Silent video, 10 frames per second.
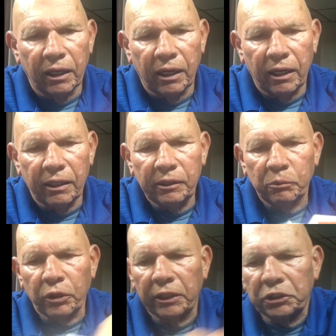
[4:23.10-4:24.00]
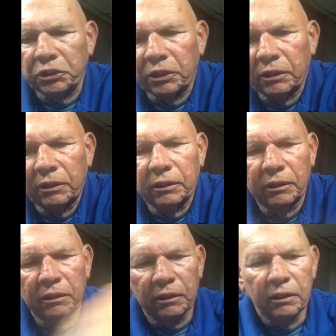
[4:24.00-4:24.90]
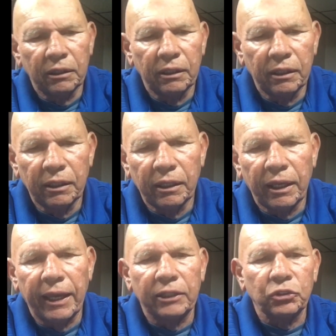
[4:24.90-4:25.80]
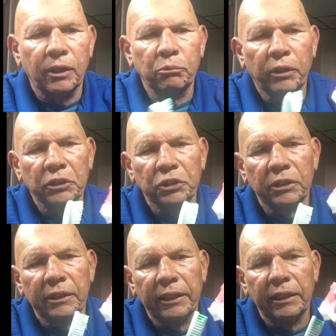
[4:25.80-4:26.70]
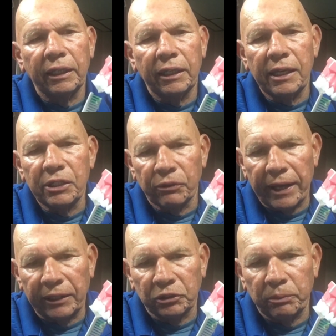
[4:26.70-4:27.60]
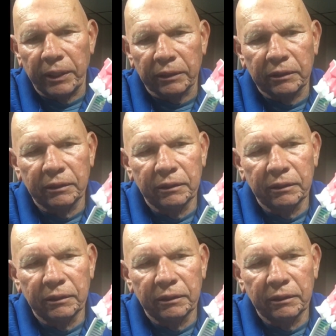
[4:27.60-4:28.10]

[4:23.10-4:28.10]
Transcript: on the brush and start brushing the inner aspect,